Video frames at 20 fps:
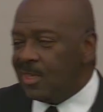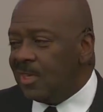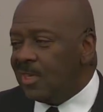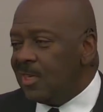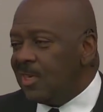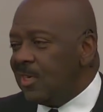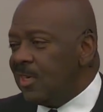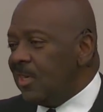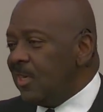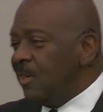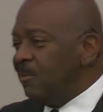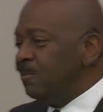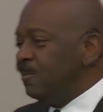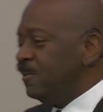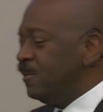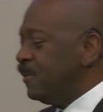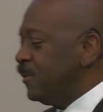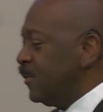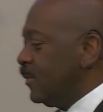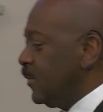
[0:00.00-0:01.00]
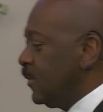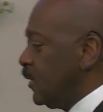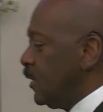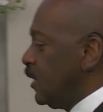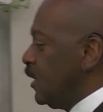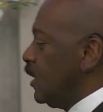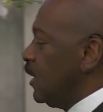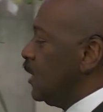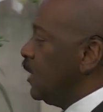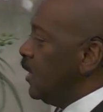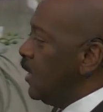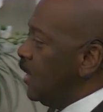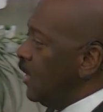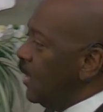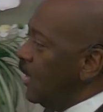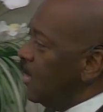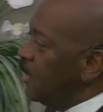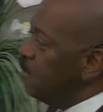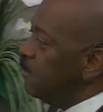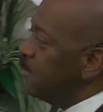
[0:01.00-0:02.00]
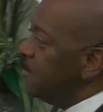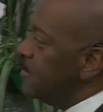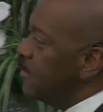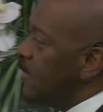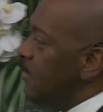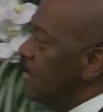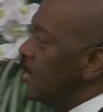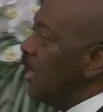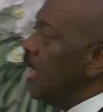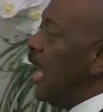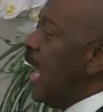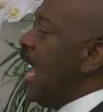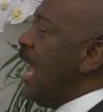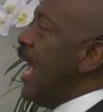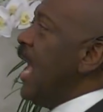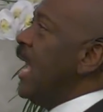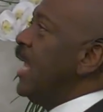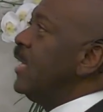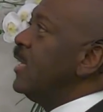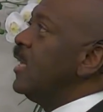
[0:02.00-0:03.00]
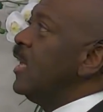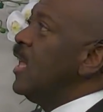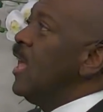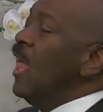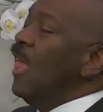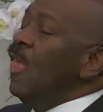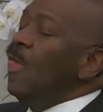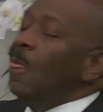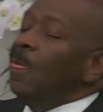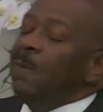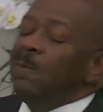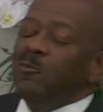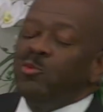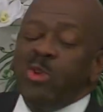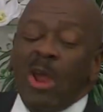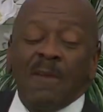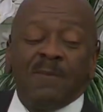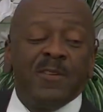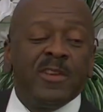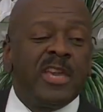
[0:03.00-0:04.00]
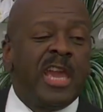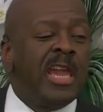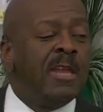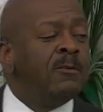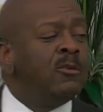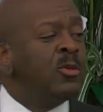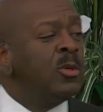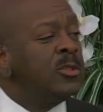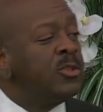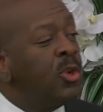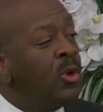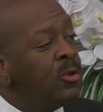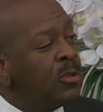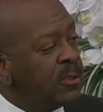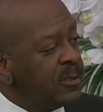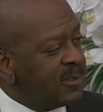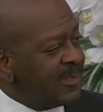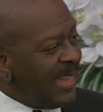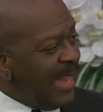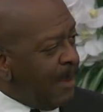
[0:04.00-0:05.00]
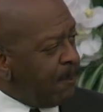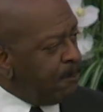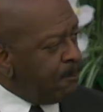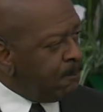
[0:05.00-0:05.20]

Um, um, And traffic came to a total stop.